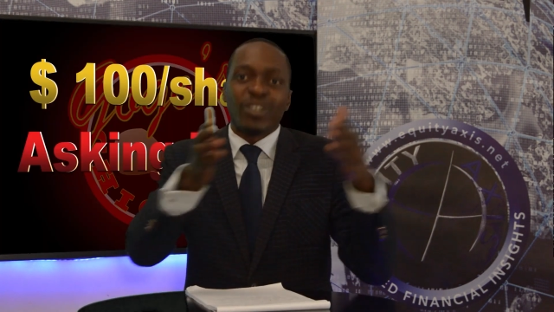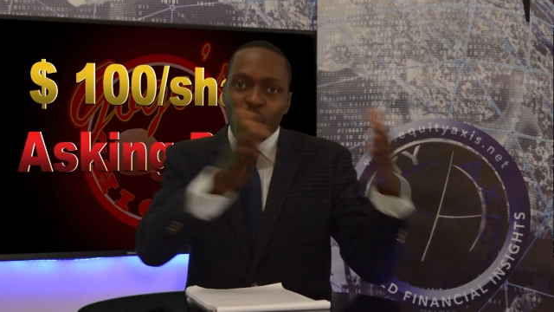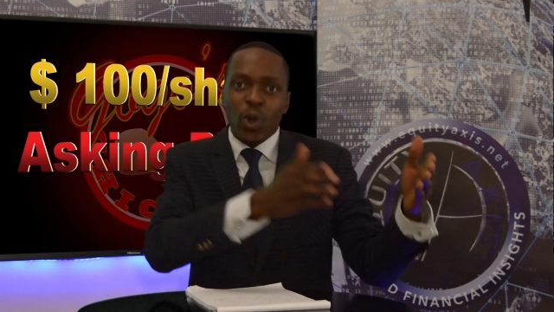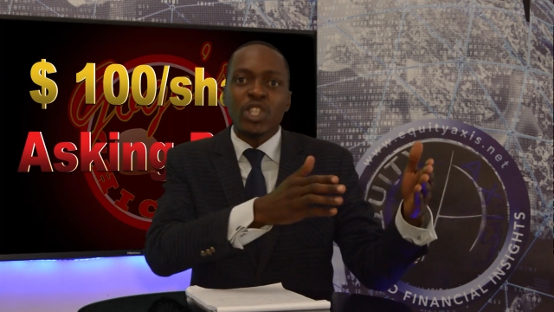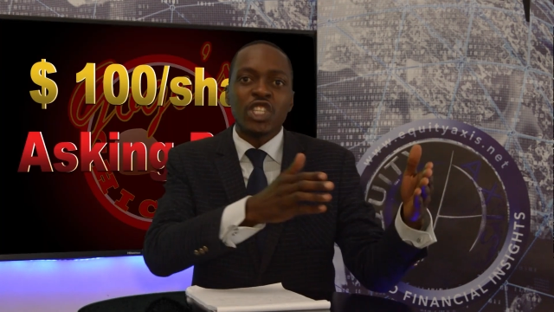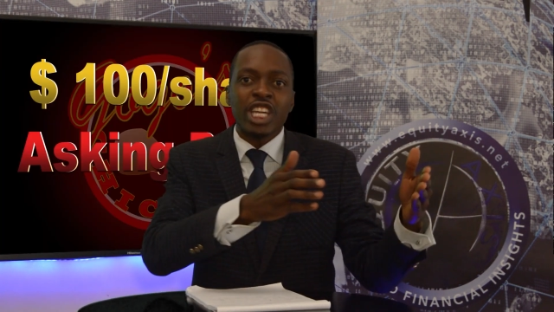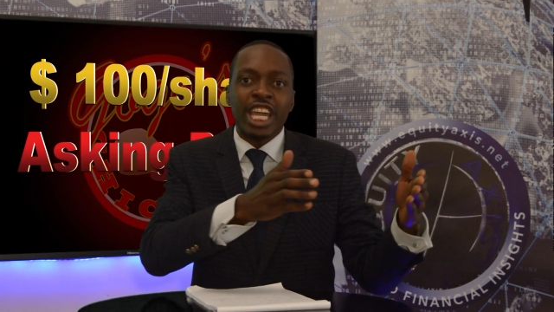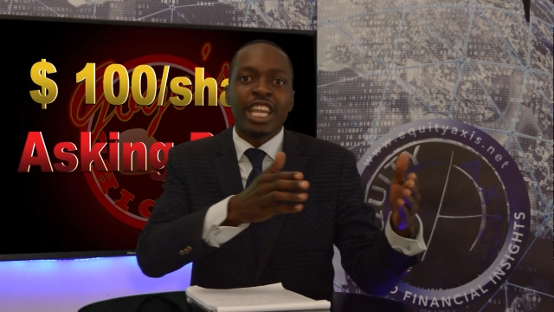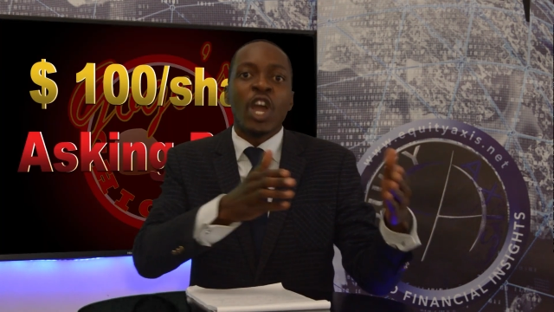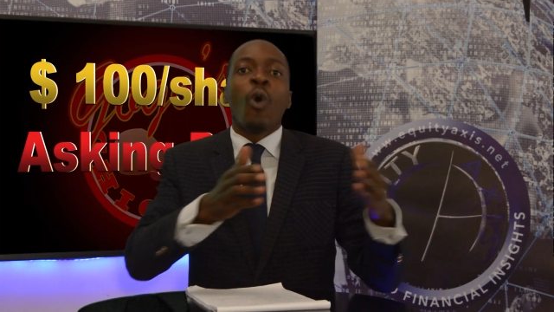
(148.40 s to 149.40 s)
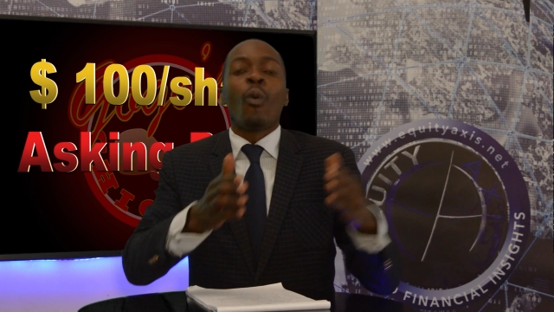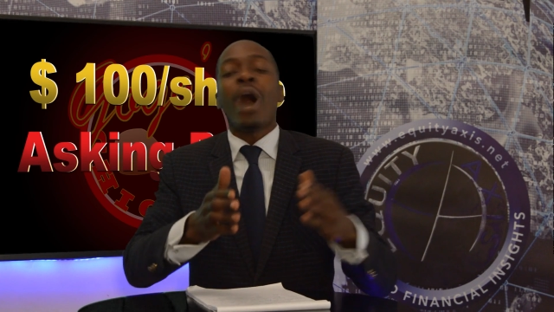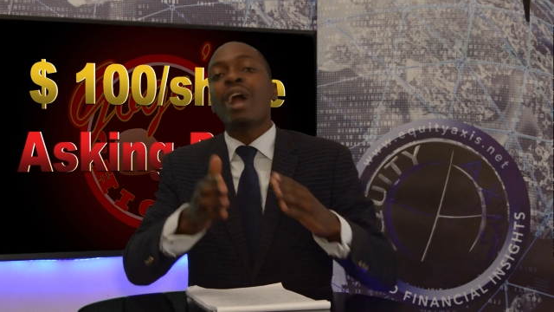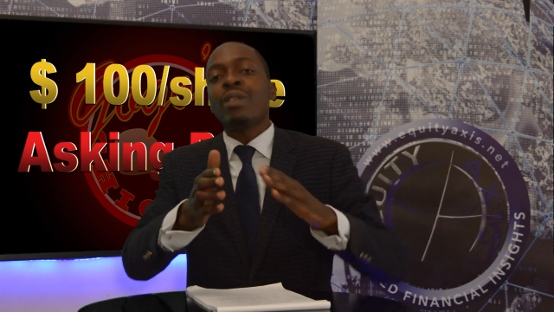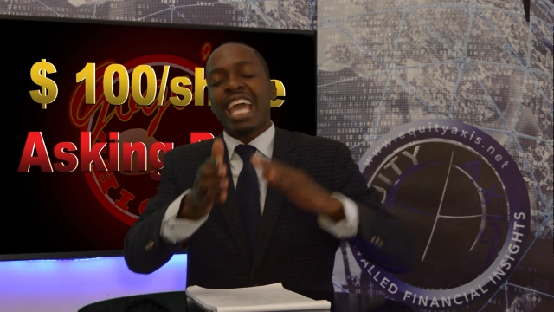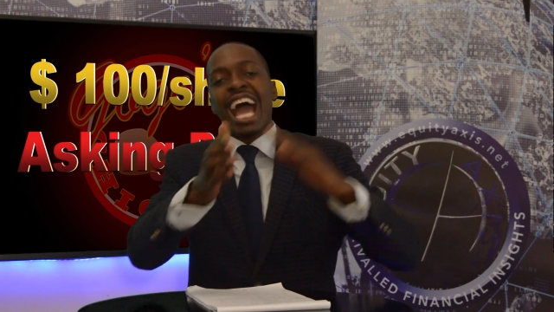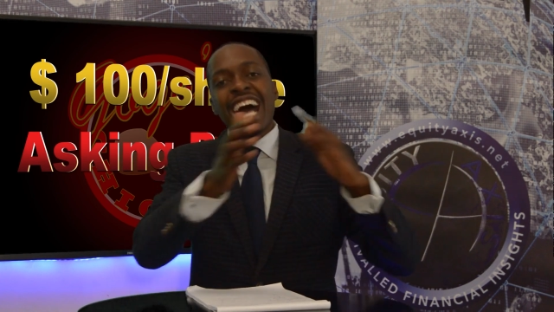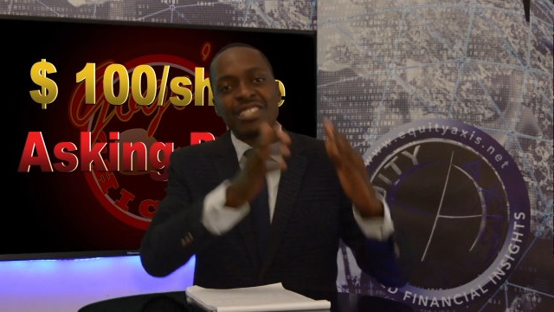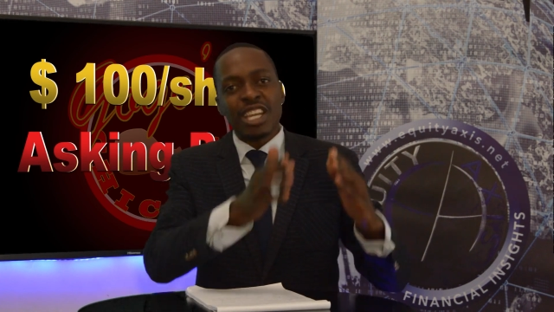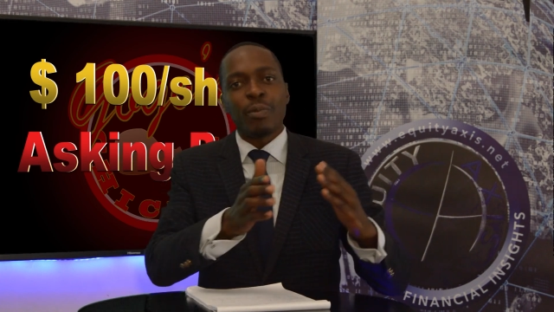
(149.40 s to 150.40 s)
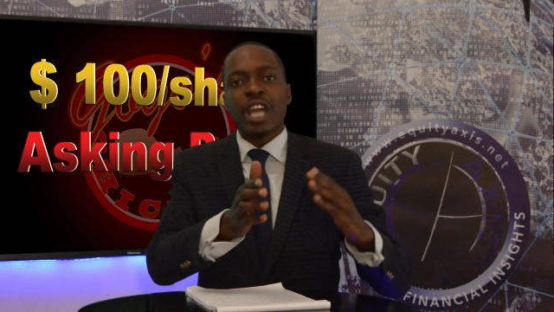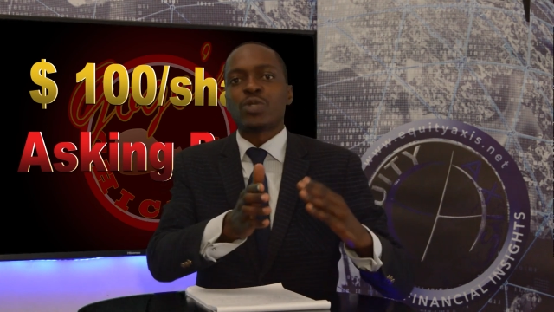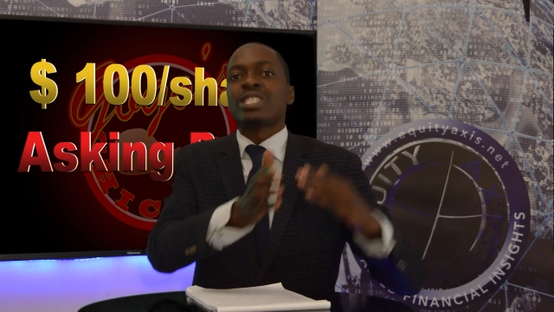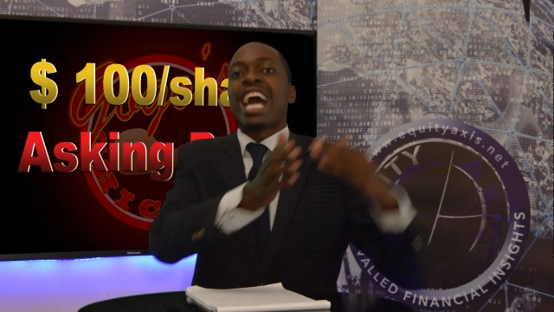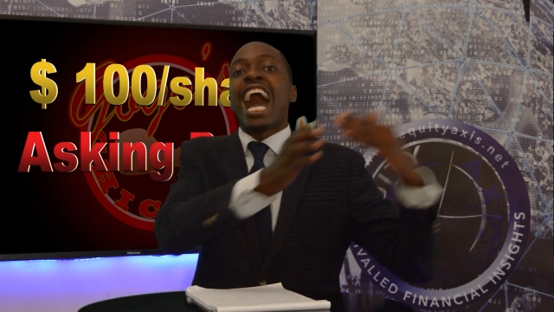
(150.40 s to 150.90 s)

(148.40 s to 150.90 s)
in Gogo's Chicken, while their asking price was